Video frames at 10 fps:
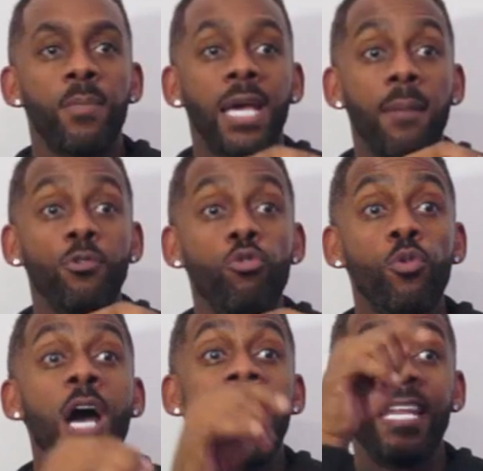became
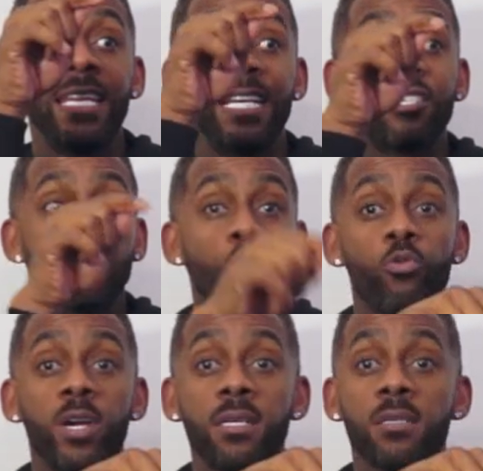normal, and then there's
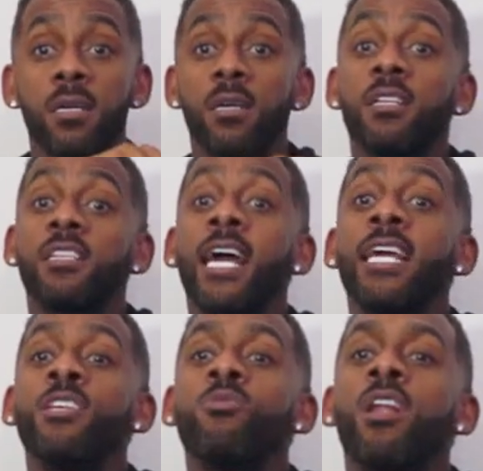stories
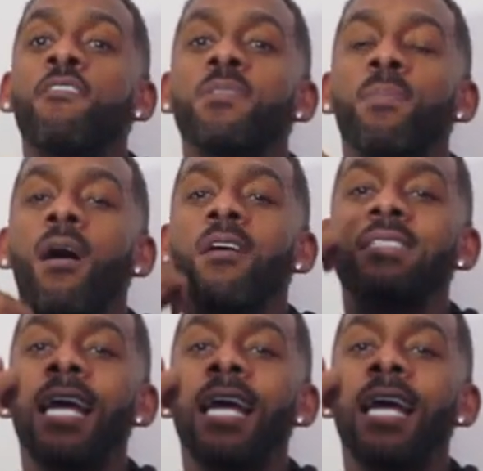that you love to pass